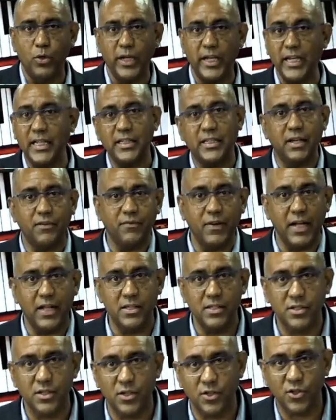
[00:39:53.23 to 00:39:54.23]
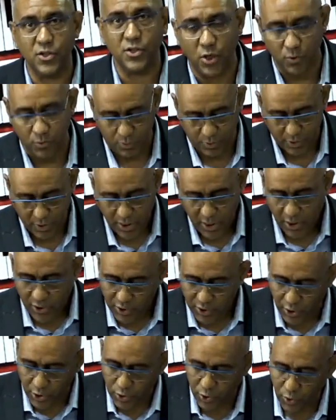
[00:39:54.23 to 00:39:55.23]
intervals sound.
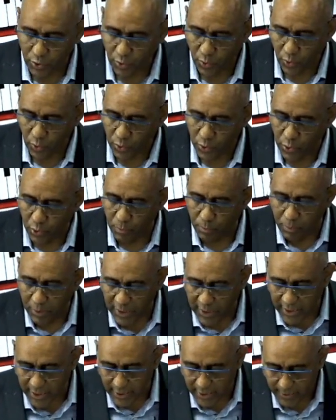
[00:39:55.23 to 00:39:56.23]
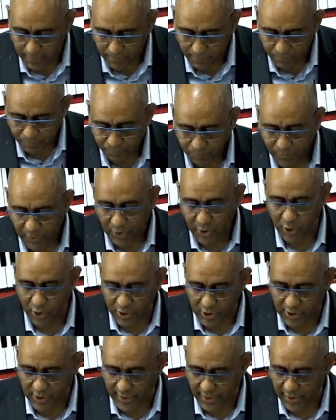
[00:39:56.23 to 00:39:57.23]
So you'll play your
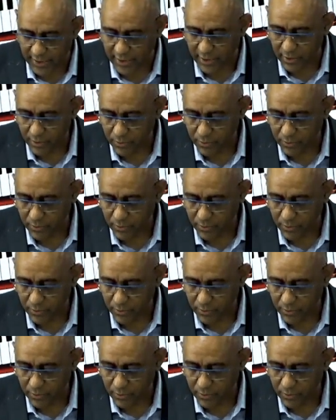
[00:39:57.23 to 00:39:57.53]
scale.